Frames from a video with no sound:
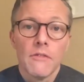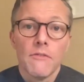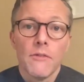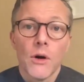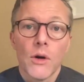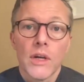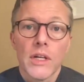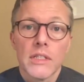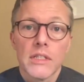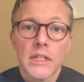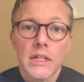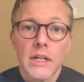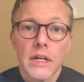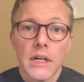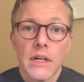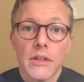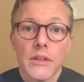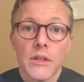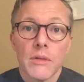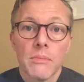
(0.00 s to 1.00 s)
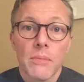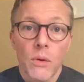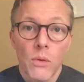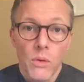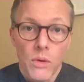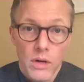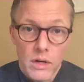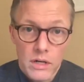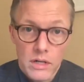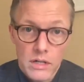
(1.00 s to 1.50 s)
focusing on the
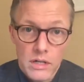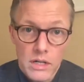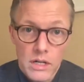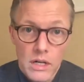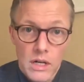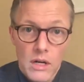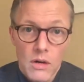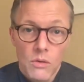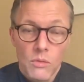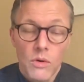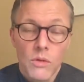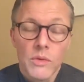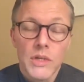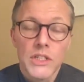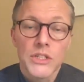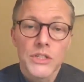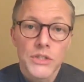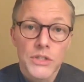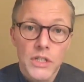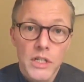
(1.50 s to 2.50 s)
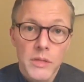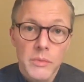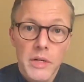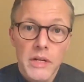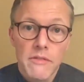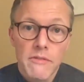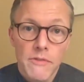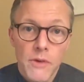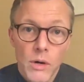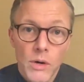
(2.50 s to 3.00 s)
poor when we should have
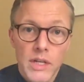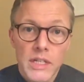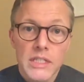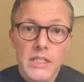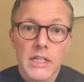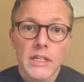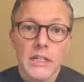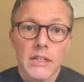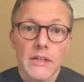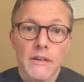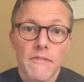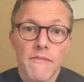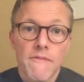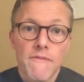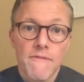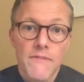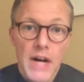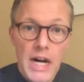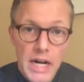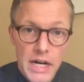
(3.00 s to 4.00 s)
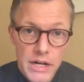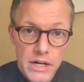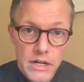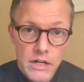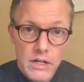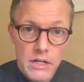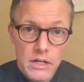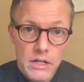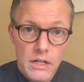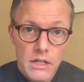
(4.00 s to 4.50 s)
been focusing on the
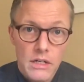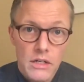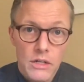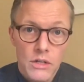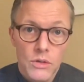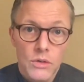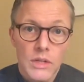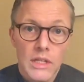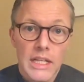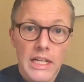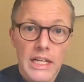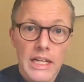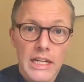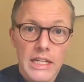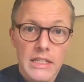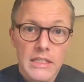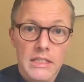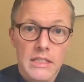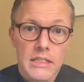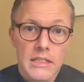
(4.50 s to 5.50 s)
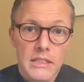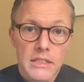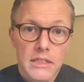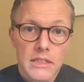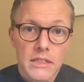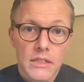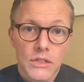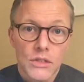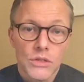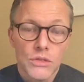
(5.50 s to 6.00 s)
fire who lit it,
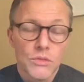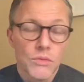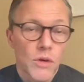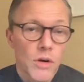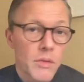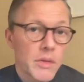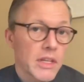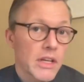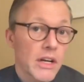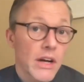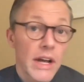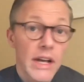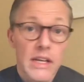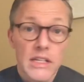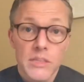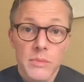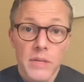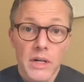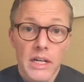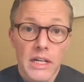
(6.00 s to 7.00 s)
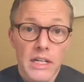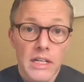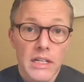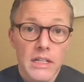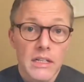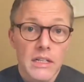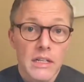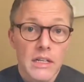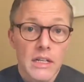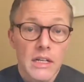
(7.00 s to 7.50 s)
who's warming their hands by it.
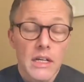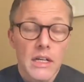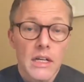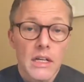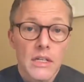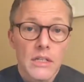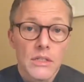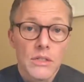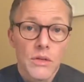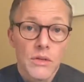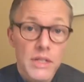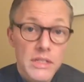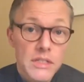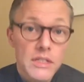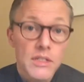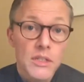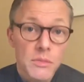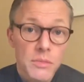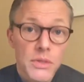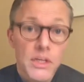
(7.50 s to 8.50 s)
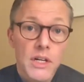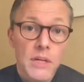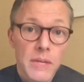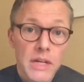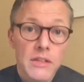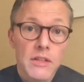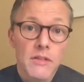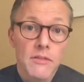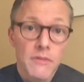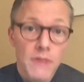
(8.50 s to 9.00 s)
So, this is a book
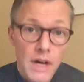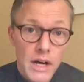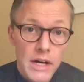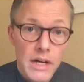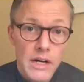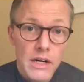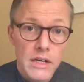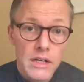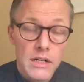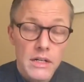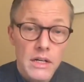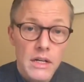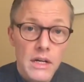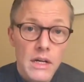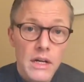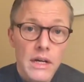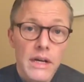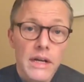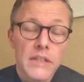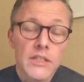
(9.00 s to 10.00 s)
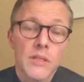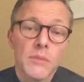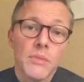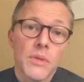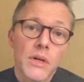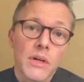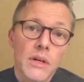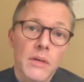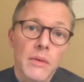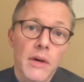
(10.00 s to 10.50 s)
about the fire it's a
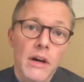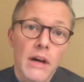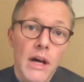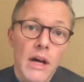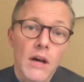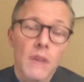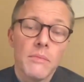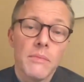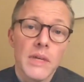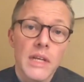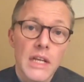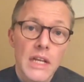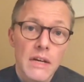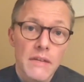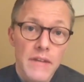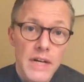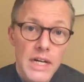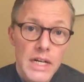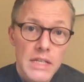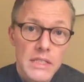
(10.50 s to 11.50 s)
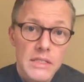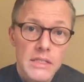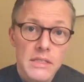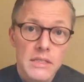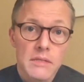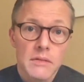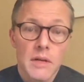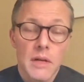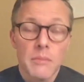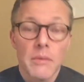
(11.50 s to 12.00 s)
book about how many of
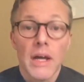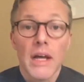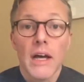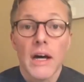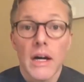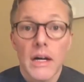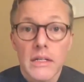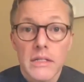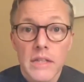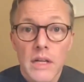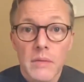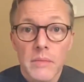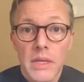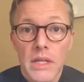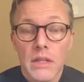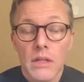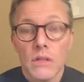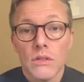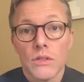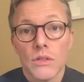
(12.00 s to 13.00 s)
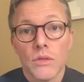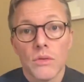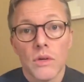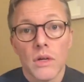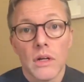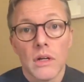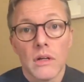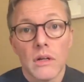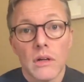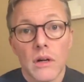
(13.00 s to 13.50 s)
us, and by us, I mean those who
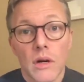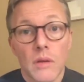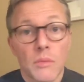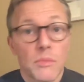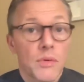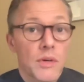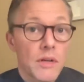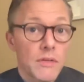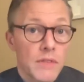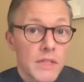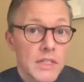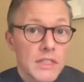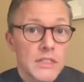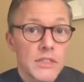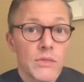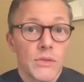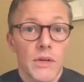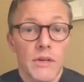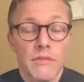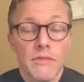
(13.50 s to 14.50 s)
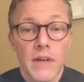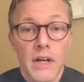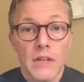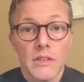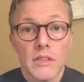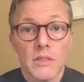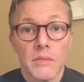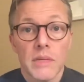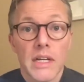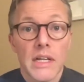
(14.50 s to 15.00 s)
are, are privileged, who have
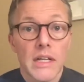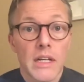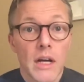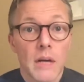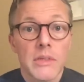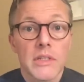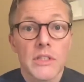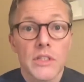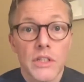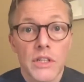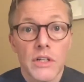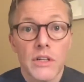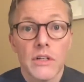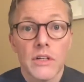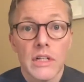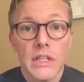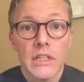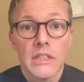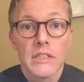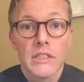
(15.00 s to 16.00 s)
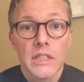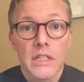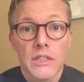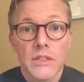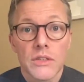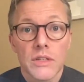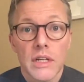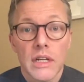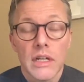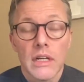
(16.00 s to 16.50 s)
found some economic security in this
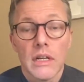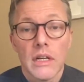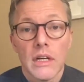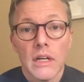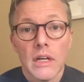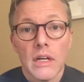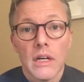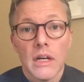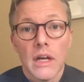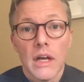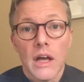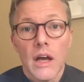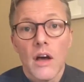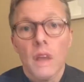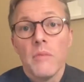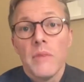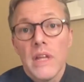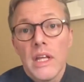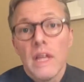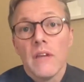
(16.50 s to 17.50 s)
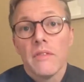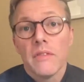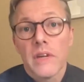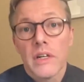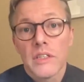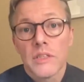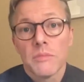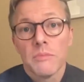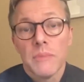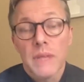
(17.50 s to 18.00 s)
country, how many of
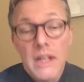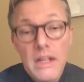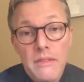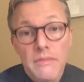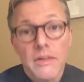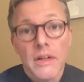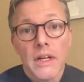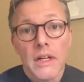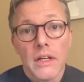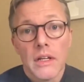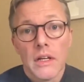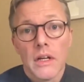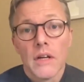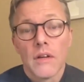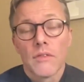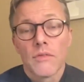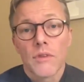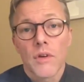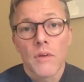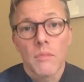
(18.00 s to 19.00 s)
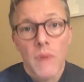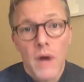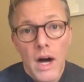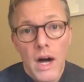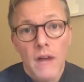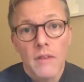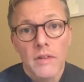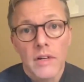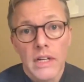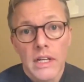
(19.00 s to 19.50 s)
us benefit from
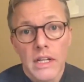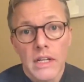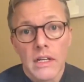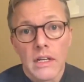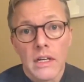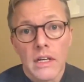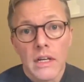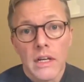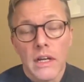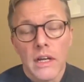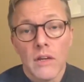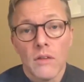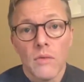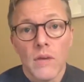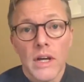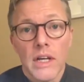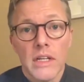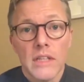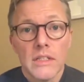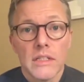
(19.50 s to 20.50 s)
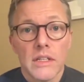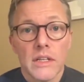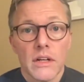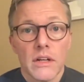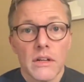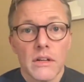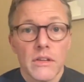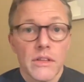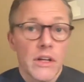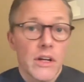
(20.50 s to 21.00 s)
poverty in ways that
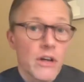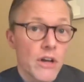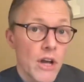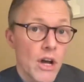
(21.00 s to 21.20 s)
are, that are